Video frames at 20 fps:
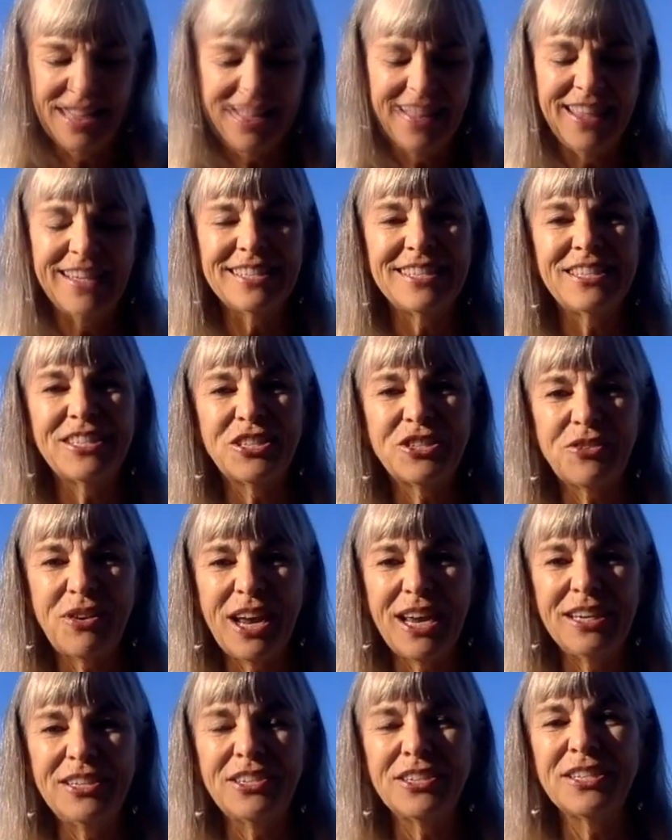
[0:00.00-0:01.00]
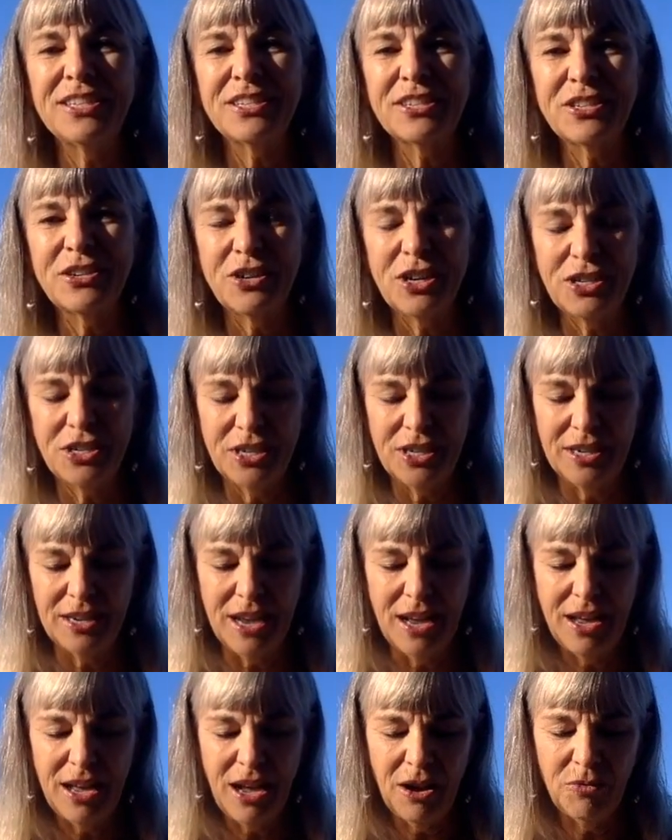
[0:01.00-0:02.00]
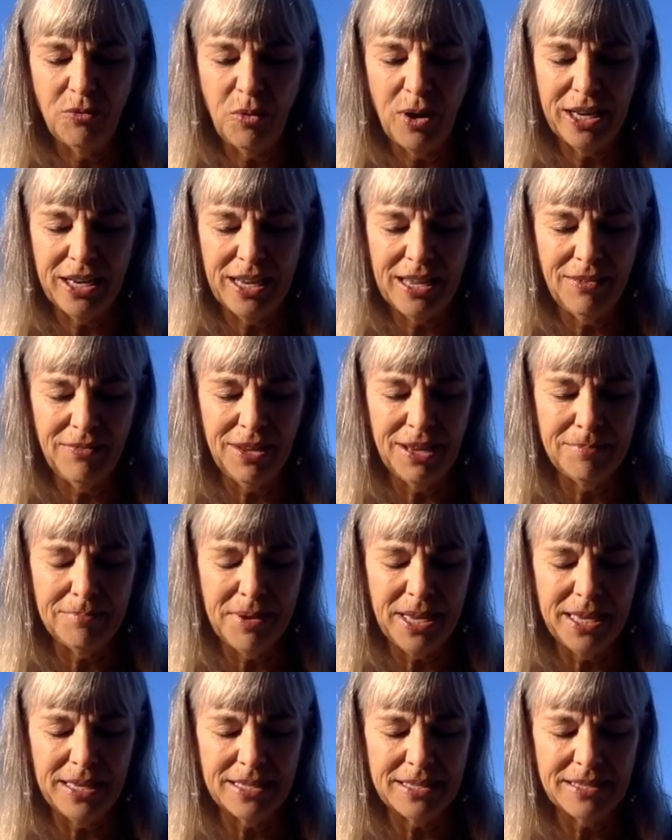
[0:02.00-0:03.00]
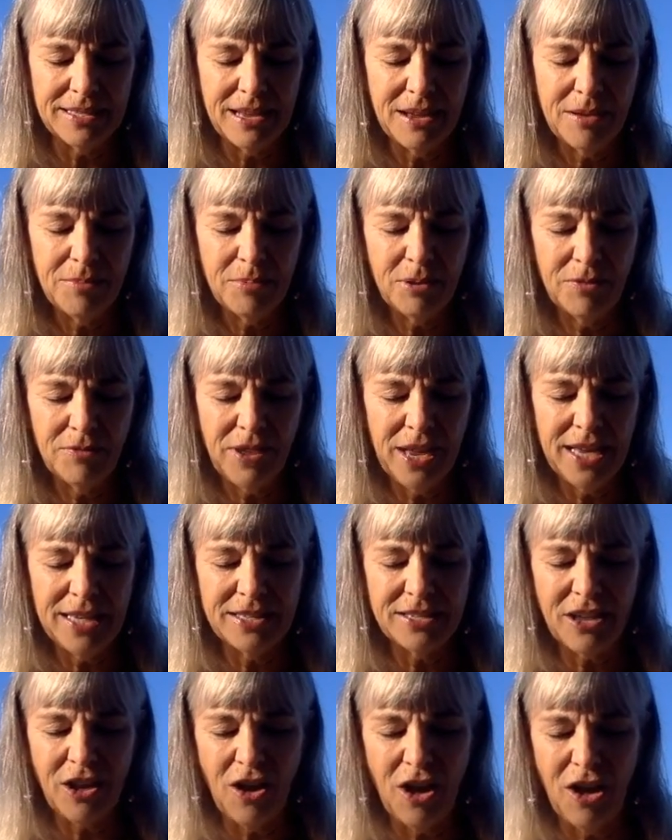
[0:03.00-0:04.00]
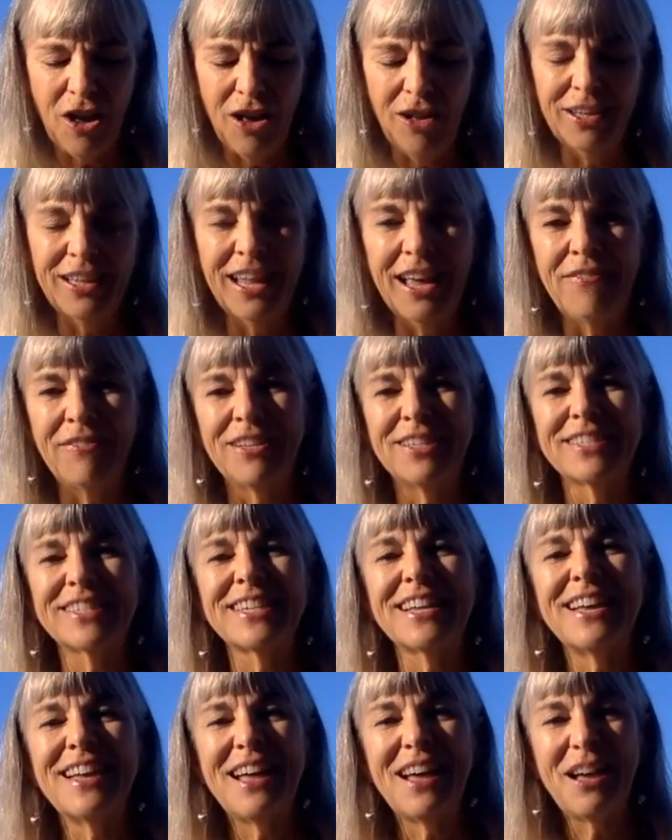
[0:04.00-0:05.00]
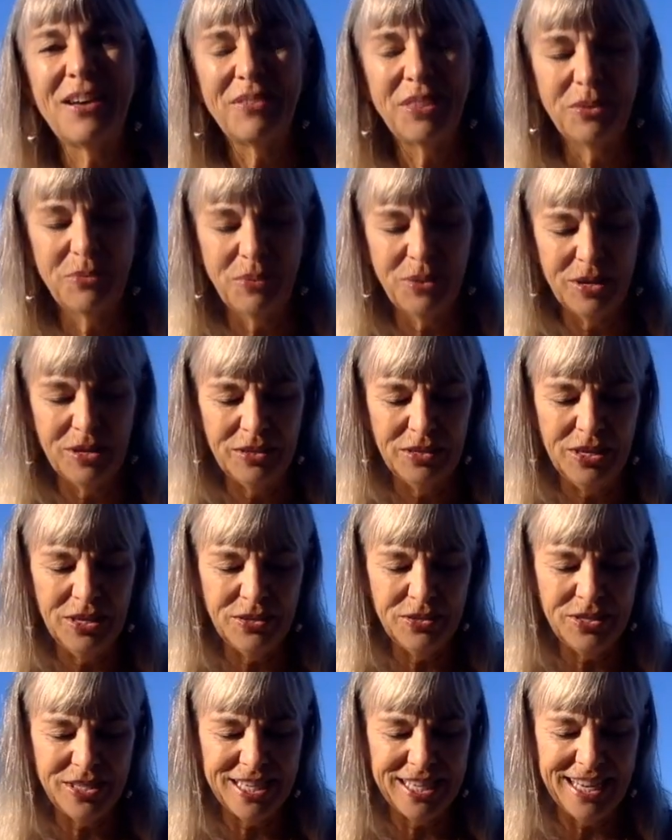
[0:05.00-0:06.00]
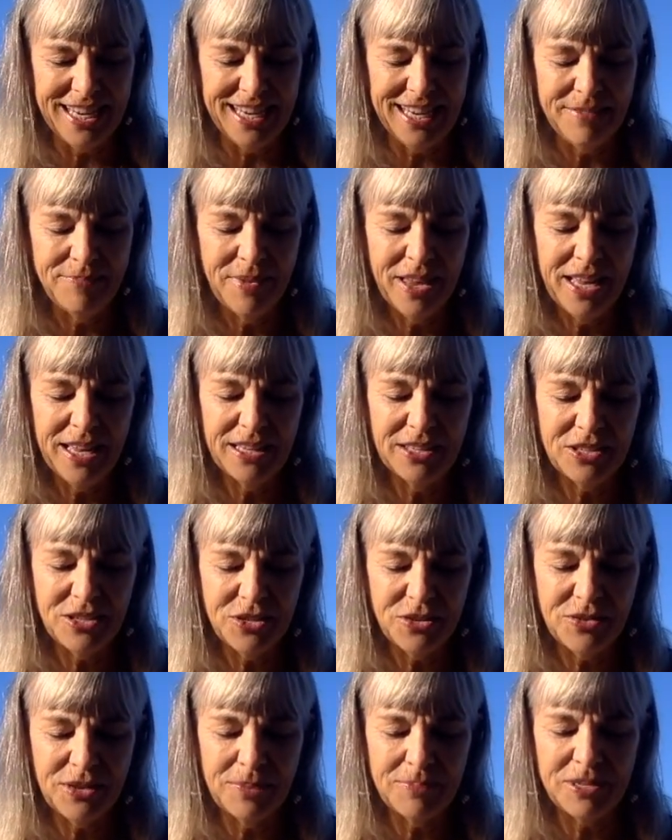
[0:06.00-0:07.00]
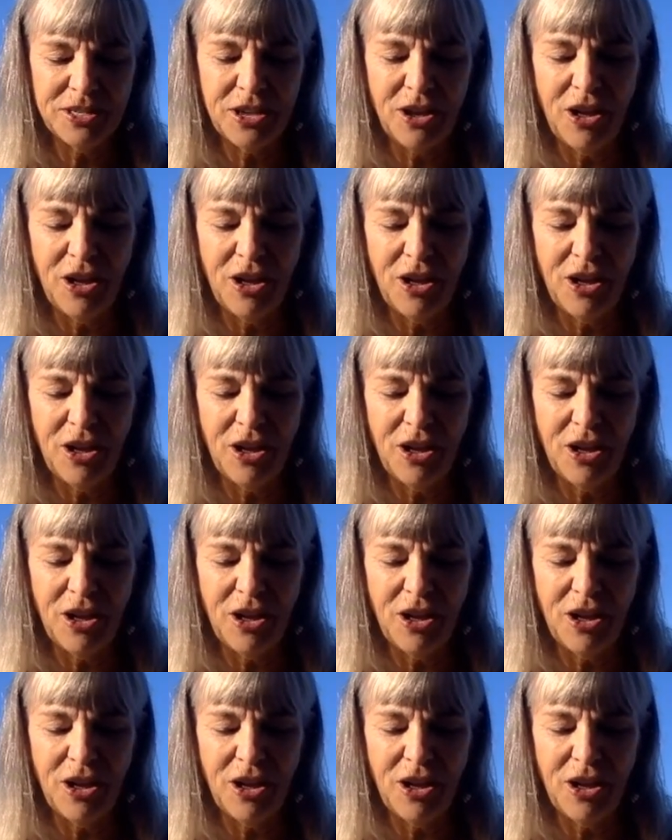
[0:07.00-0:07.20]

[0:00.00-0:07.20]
This strange distortion of what giving means pervades all levels of the world you see. It strips